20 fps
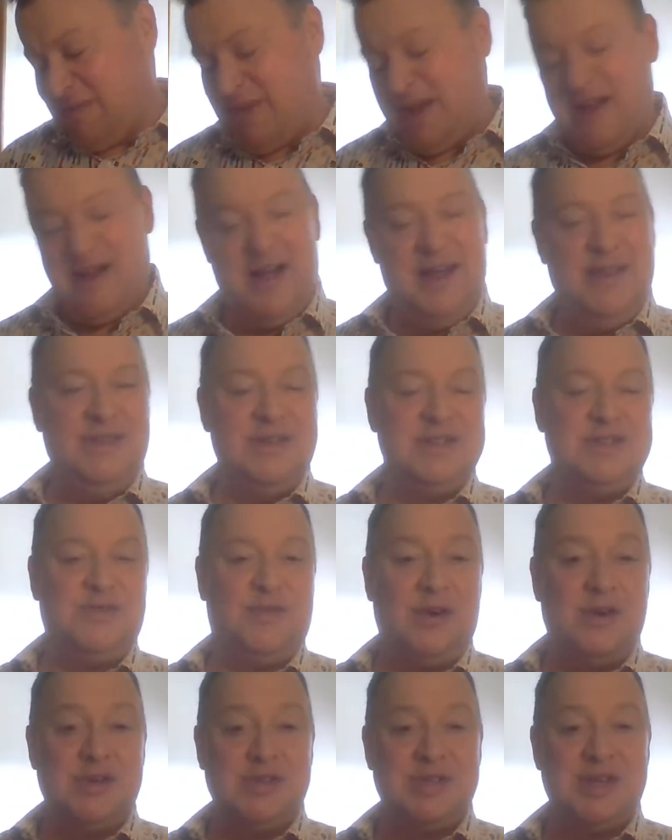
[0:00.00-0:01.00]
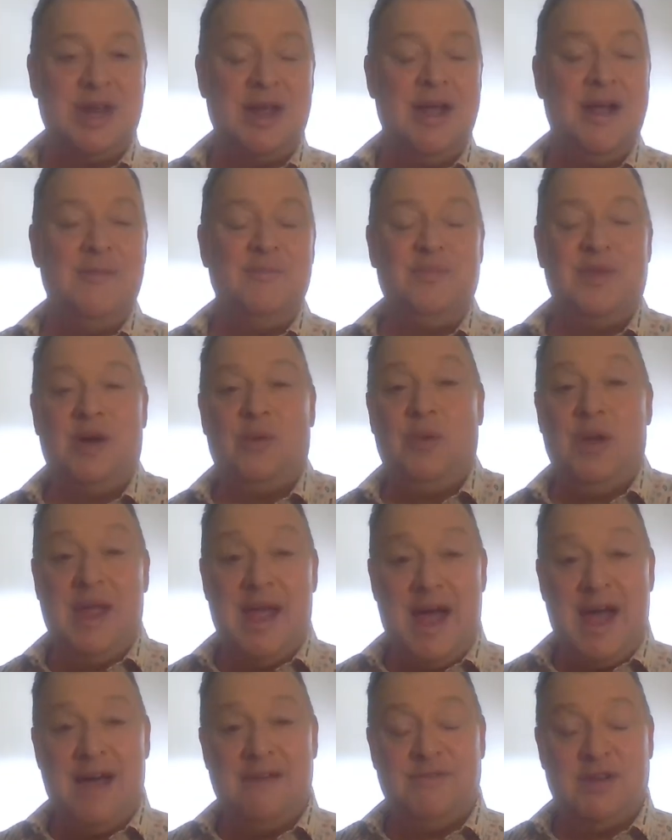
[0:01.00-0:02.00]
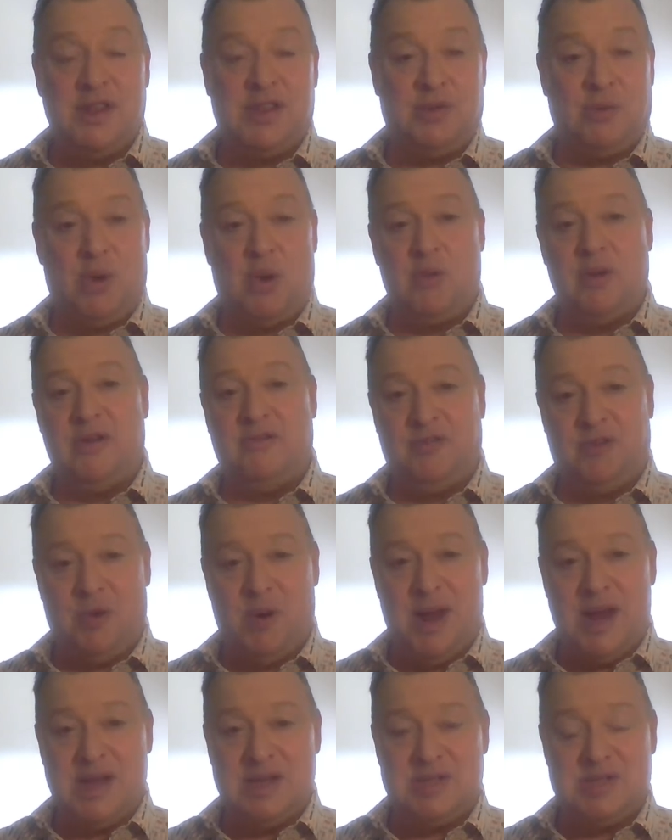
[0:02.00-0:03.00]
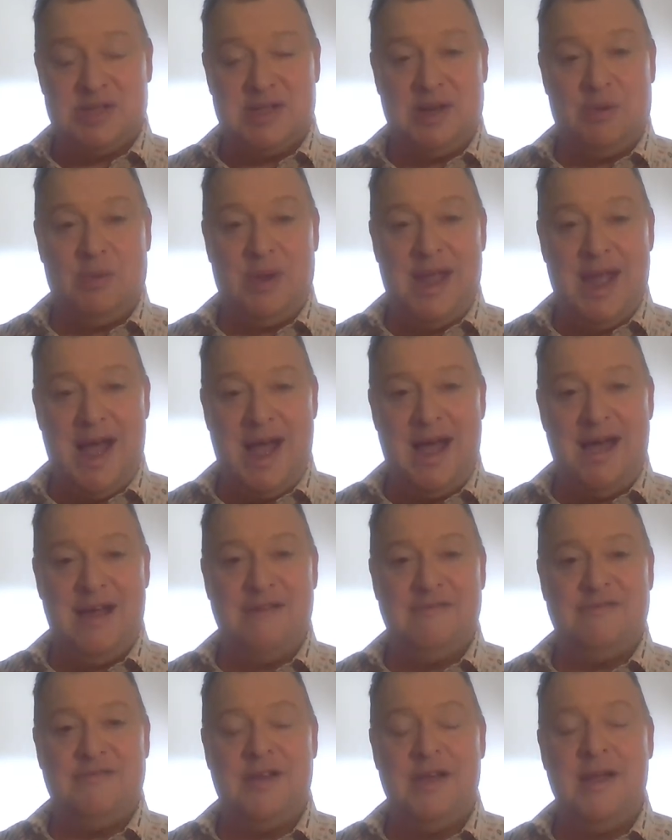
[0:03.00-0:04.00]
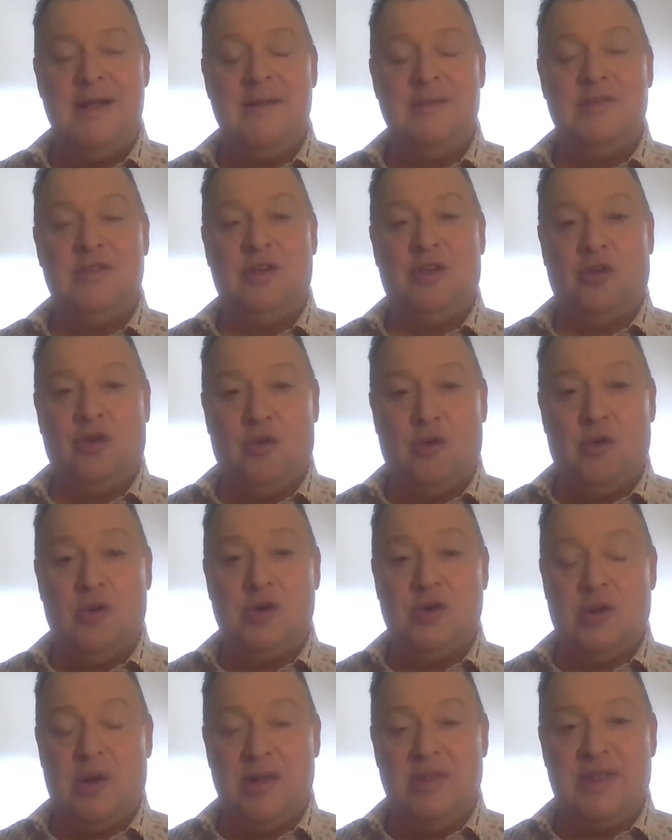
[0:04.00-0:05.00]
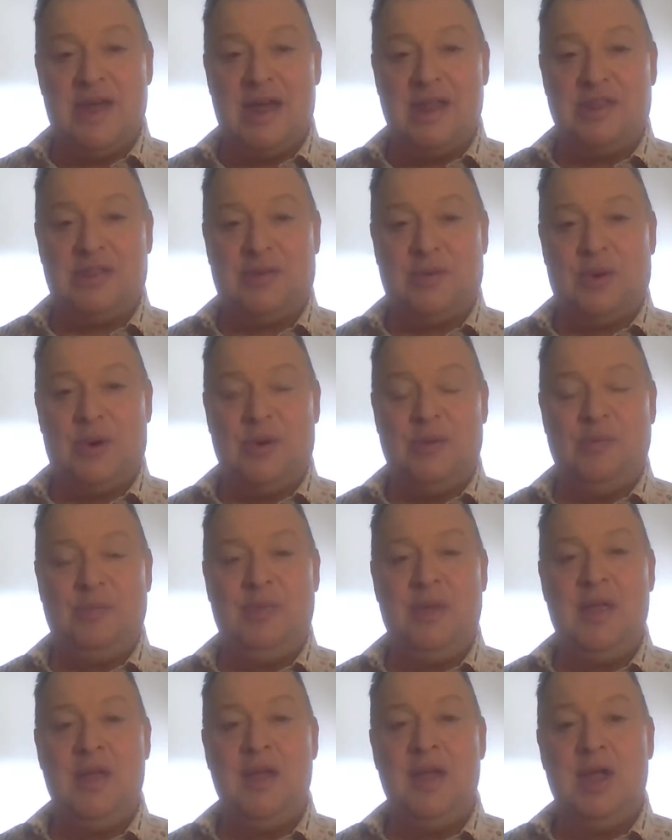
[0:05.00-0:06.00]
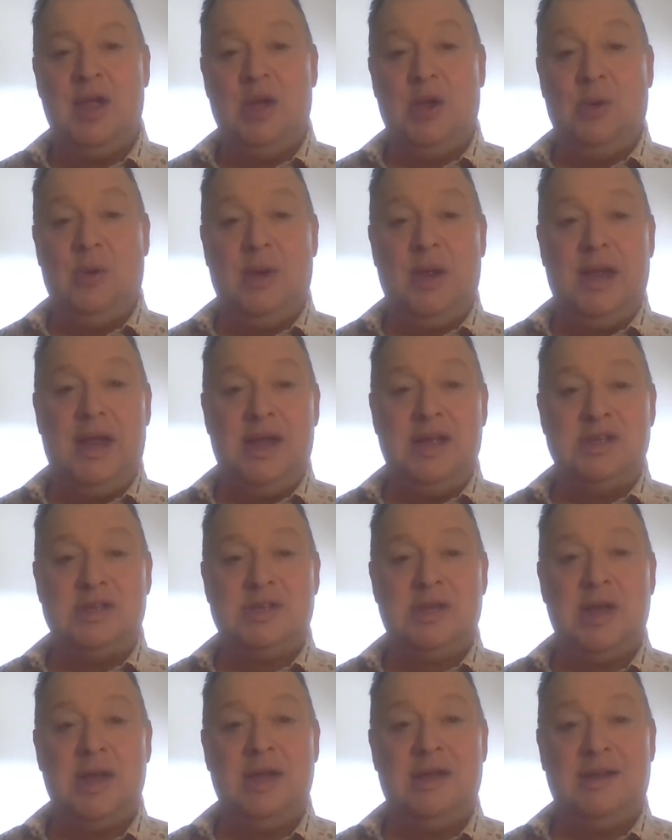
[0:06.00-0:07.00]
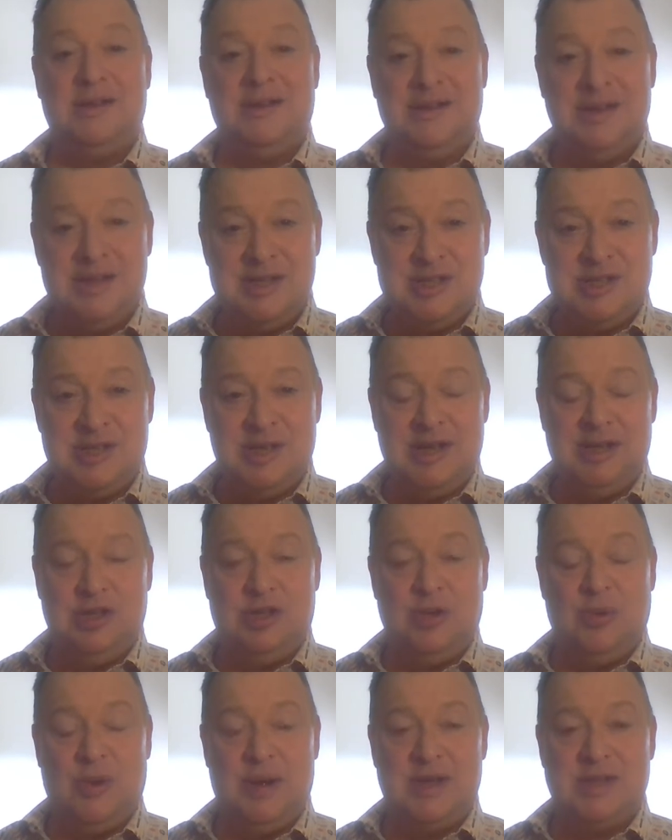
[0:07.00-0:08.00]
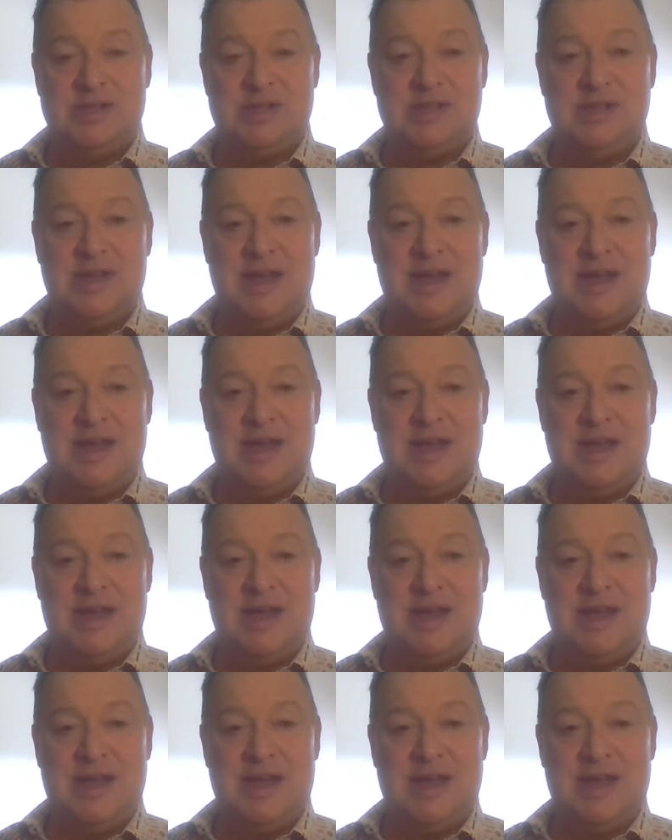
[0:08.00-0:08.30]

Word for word: behind this verse, that we have a throne of grace, that we have the Lord on that throne who is listening to us.